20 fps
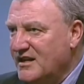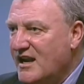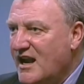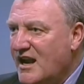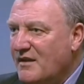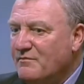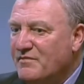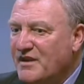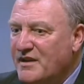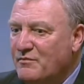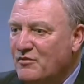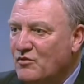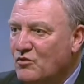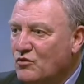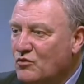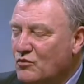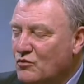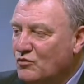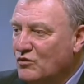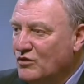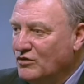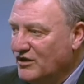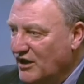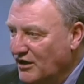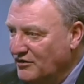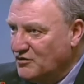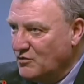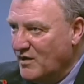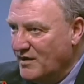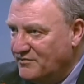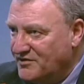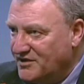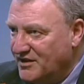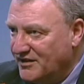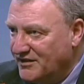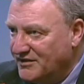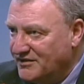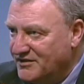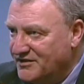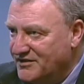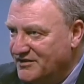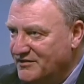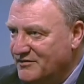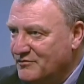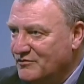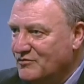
and people will go to websites,